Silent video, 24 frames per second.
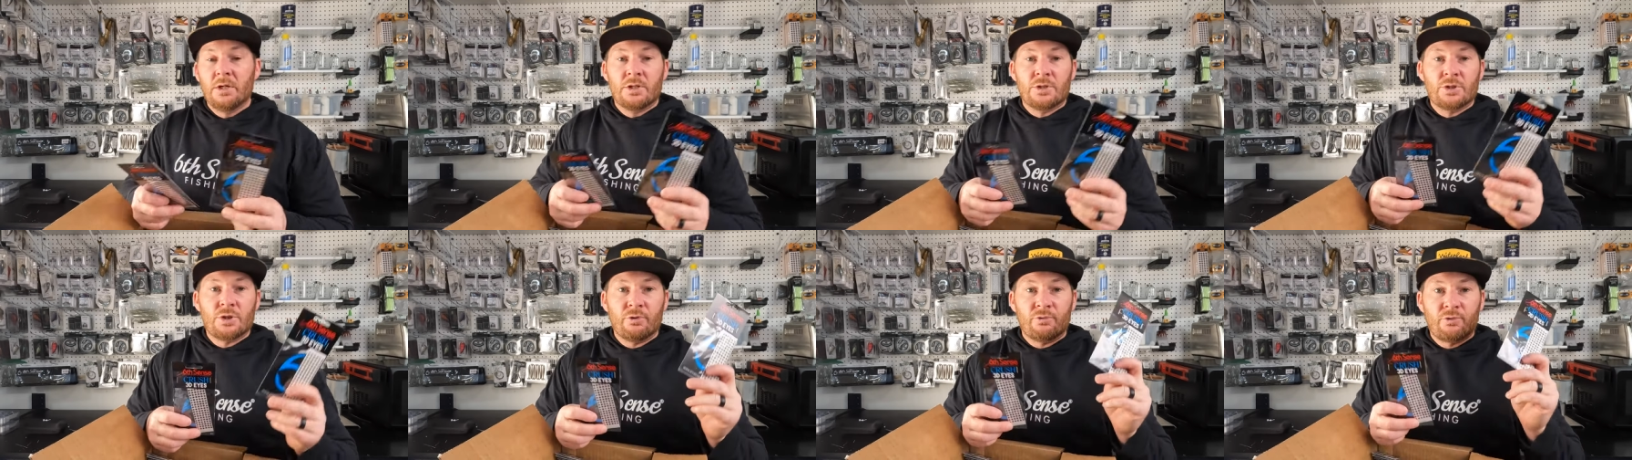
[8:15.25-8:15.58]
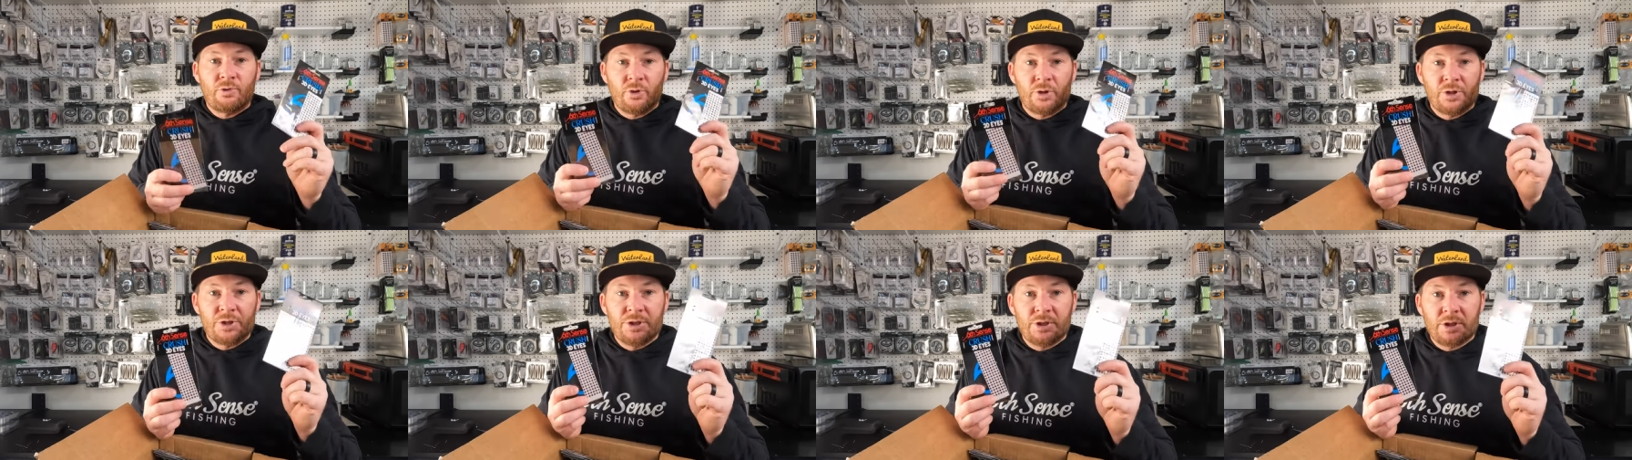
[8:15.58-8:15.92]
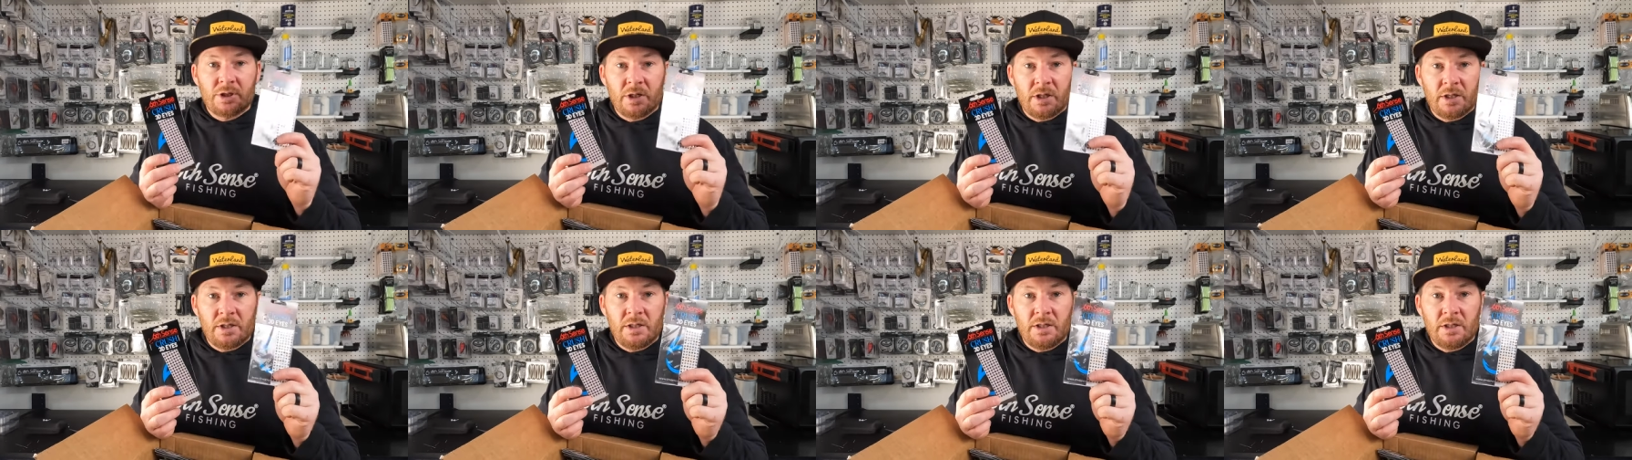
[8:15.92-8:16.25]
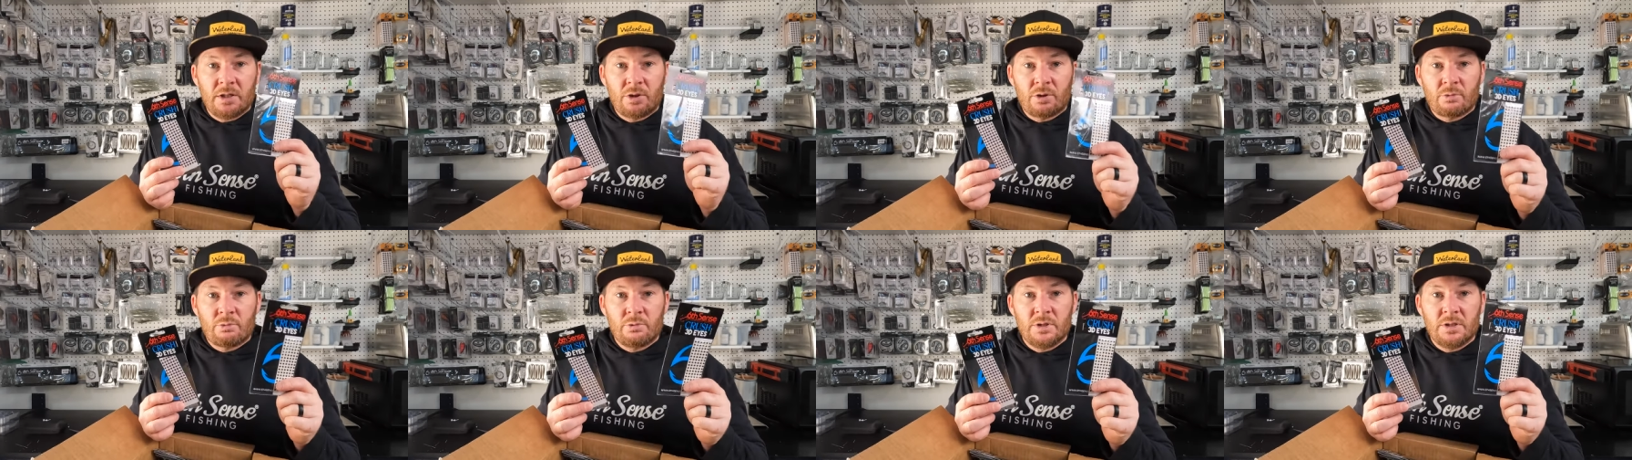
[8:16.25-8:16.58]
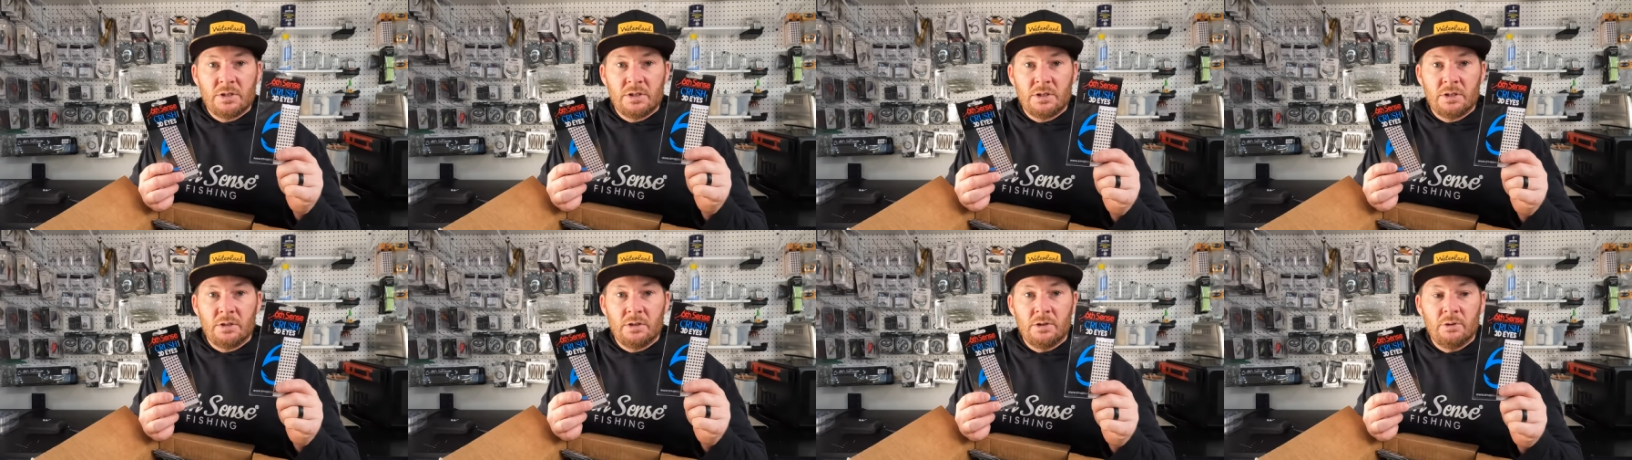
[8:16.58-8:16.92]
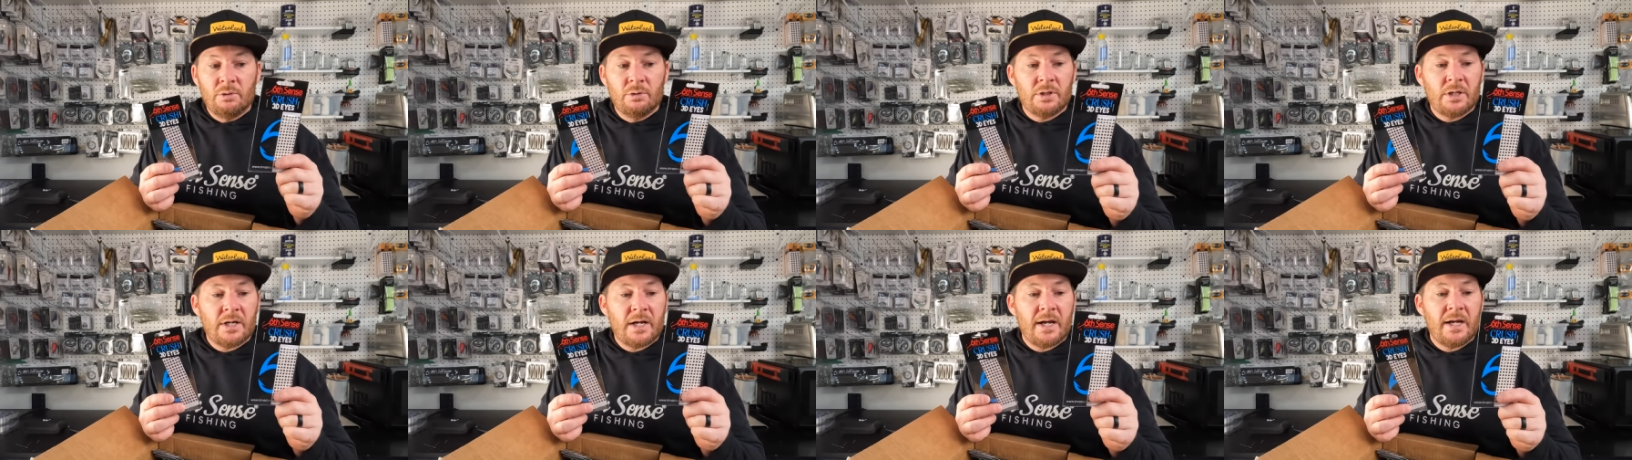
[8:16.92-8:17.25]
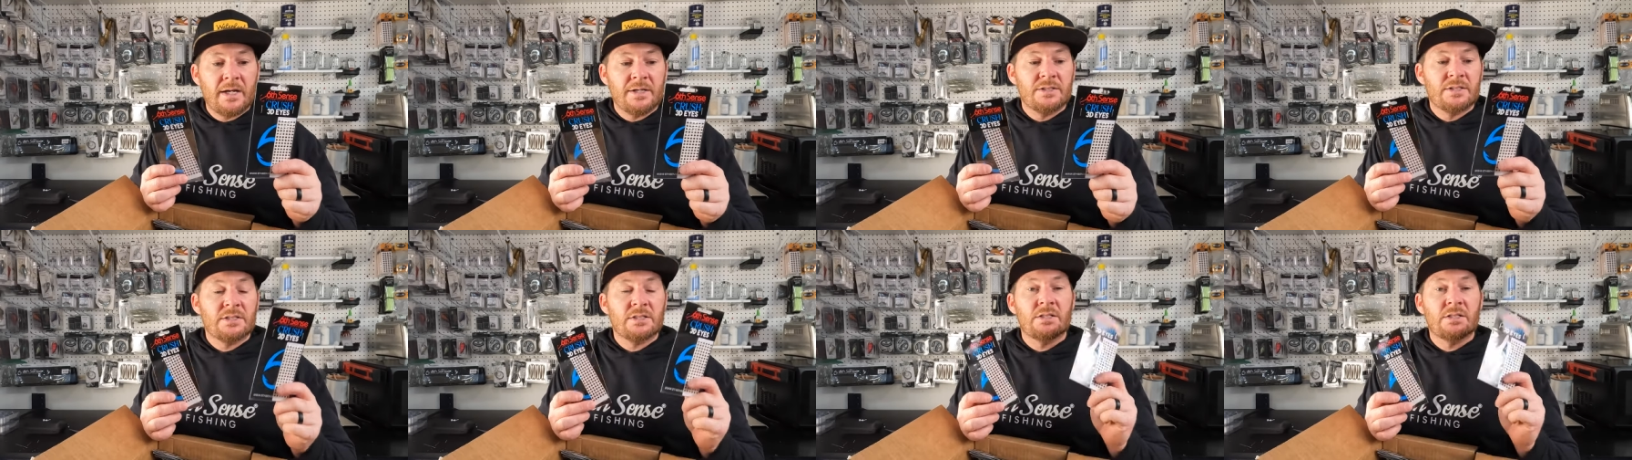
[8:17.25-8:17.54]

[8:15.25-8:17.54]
So of course you're gonna need 3D lure eyes.